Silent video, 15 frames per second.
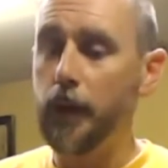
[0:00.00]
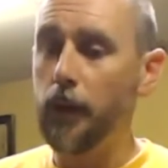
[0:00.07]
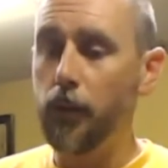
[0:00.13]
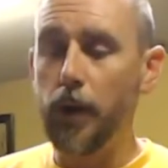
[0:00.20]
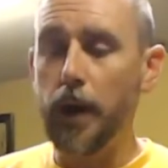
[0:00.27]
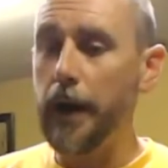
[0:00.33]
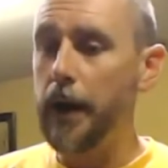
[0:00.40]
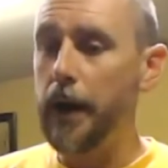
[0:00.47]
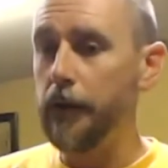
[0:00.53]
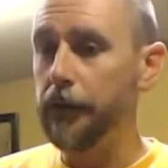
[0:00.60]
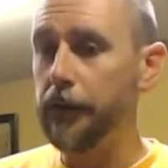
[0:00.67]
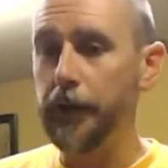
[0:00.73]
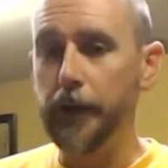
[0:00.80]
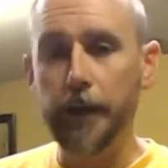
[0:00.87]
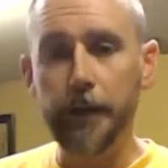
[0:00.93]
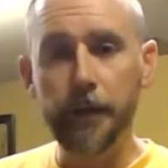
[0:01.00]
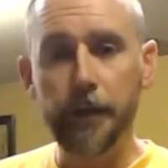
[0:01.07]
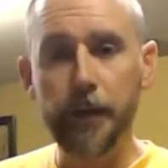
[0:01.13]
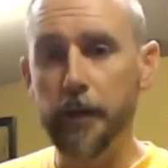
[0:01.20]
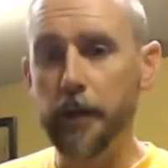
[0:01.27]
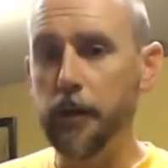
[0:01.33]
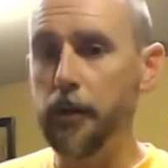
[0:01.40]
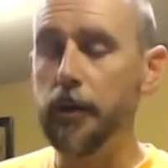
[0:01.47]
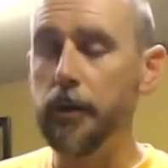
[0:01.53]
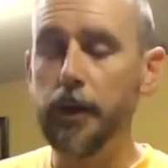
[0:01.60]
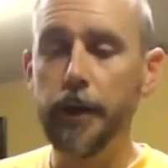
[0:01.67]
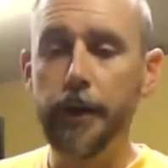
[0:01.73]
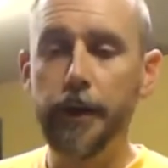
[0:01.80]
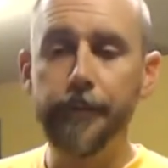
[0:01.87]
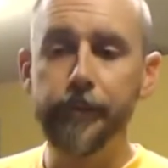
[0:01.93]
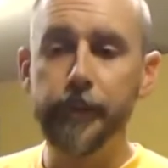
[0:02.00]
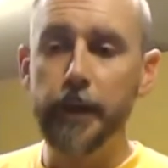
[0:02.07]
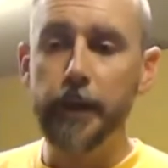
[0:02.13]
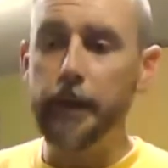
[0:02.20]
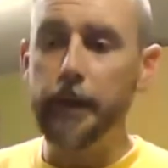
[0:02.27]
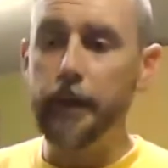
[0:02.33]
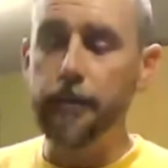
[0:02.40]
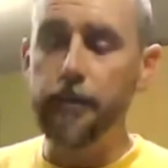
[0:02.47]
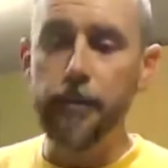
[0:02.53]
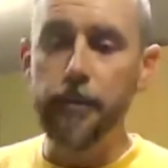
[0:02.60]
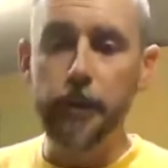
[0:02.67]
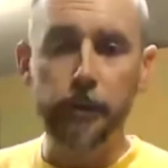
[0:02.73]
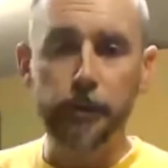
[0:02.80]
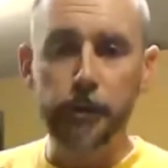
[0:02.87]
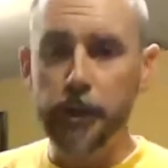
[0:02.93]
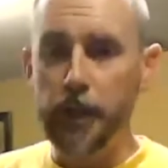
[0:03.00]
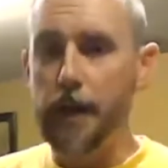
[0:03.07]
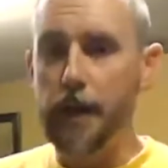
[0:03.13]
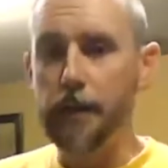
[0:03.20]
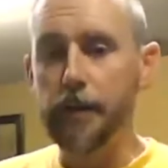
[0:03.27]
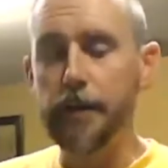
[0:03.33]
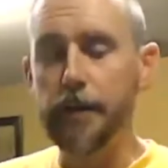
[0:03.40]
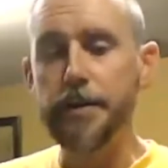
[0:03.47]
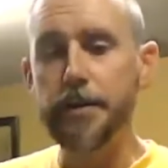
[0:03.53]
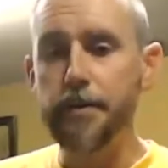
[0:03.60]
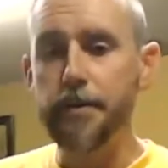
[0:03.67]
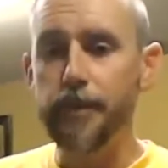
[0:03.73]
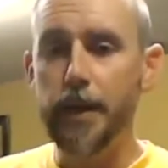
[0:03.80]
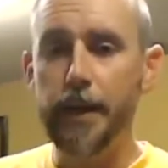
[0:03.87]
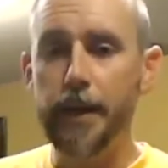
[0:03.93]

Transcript: Right off the get go, milk chocolates.